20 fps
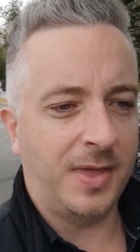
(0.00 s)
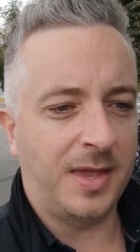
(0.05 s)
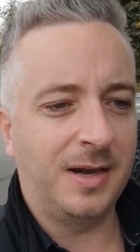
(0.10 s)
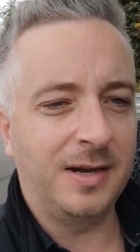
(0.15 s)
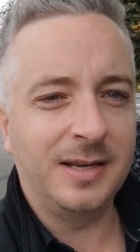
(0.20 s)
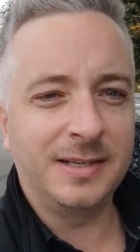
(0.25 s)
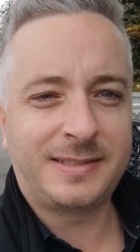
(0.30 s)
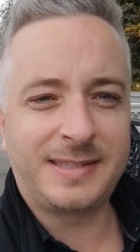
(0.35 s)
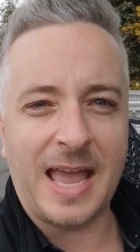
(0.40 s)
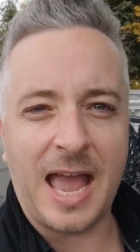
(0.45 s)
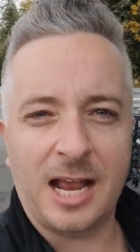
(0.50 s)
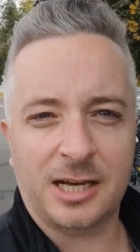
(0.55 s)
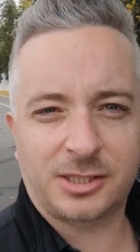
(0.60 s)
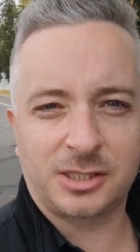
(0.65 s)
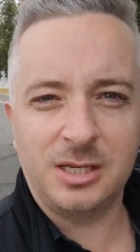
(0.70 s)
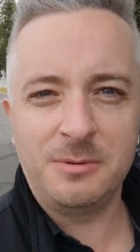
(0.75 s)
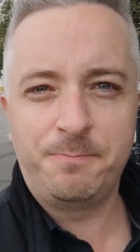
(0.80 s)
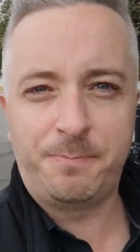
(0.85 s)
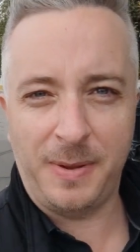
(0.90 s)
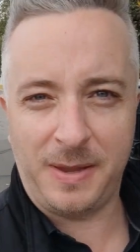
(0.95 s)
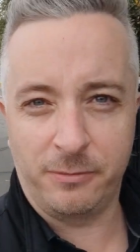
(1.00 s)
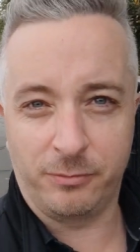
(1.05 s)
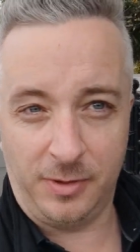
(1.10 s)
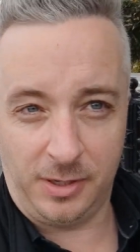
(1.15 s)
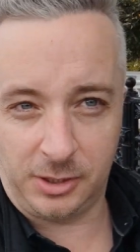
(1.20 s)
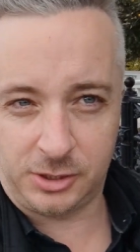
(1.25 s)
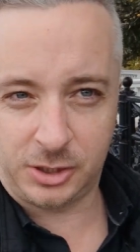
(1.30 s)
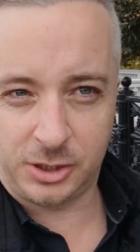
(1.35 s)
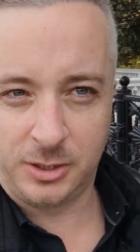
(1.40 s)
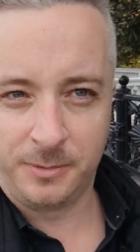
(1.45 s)
than it is to actually be
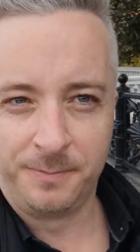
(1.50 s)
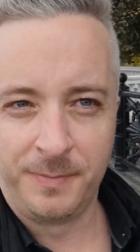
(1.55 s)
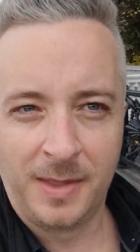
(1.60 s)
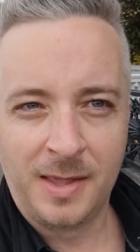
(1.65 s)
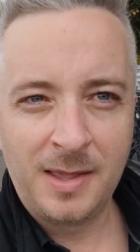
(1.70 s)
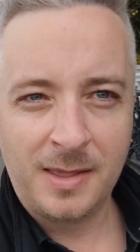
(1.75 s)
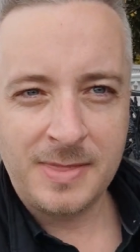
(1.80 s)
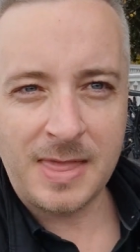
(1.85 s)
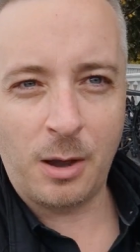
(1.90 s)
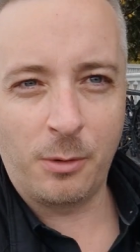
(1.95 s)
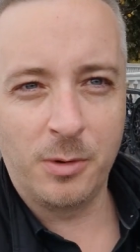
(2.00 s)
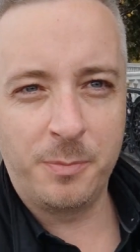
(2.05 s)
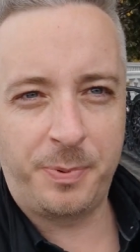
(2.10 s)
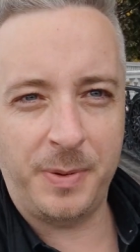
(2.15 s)
rich. That